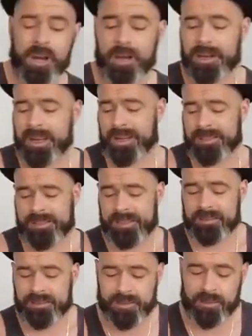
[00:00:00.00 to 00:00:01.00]
Oh yeah,
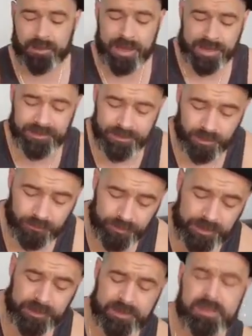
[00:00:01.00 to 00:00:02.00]
see, so end all that.